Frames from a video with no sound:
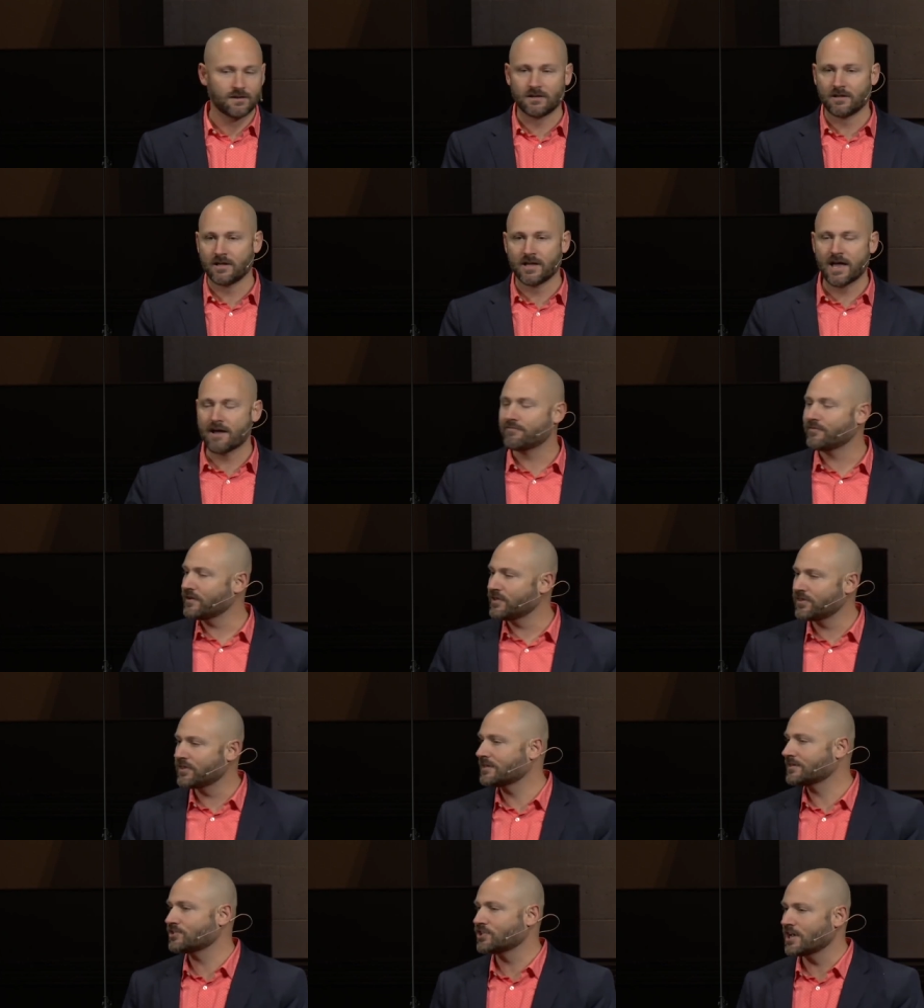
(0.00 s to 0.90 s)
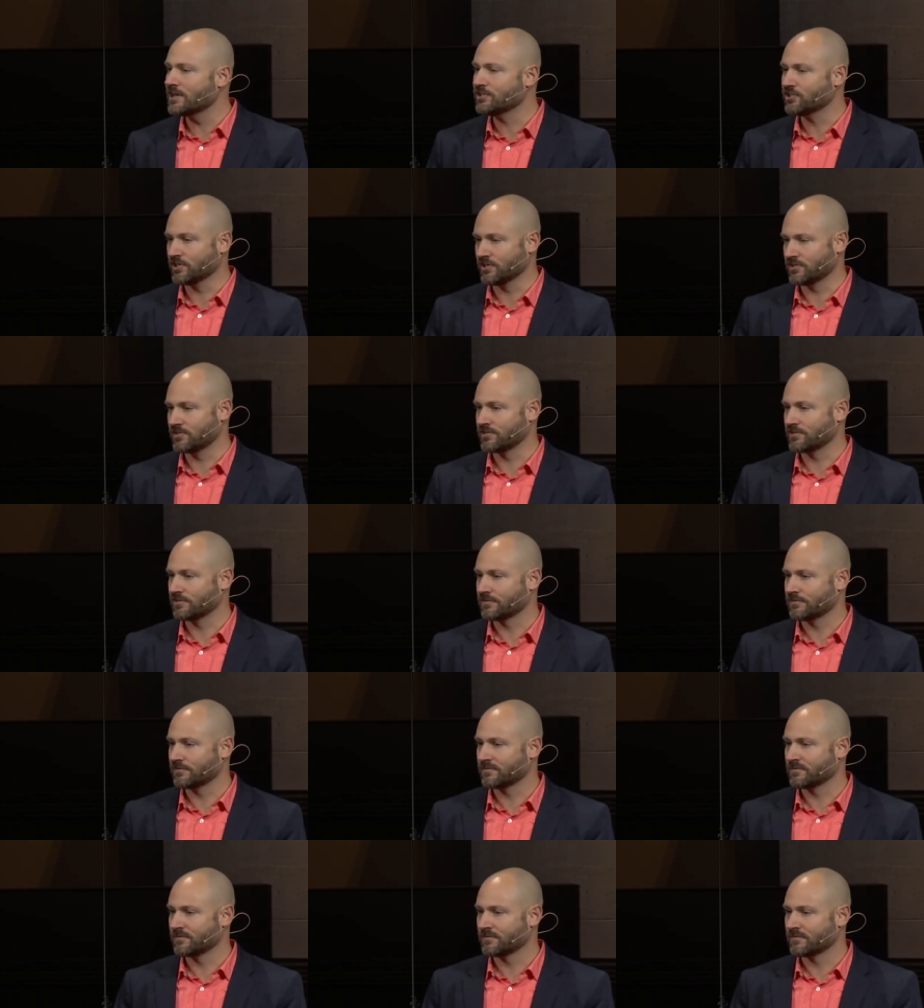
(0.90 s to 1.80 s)
everything changes.
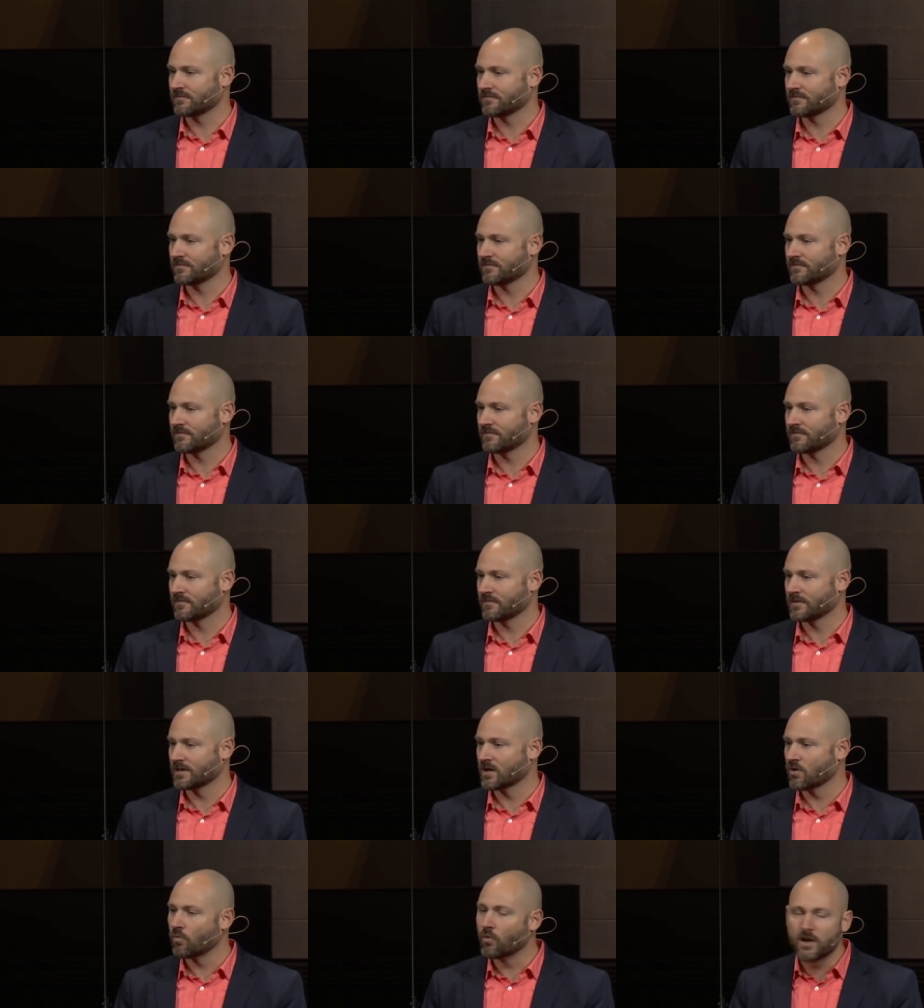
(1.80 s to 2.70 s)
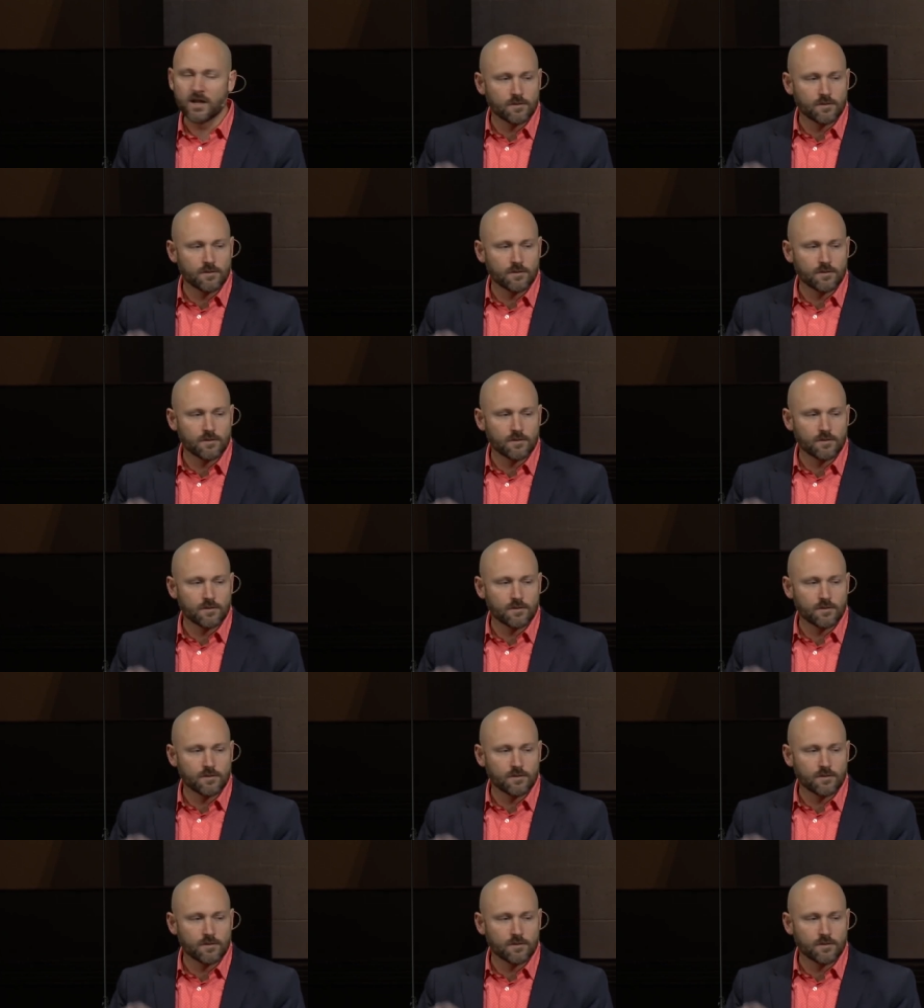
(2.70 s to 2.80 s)
When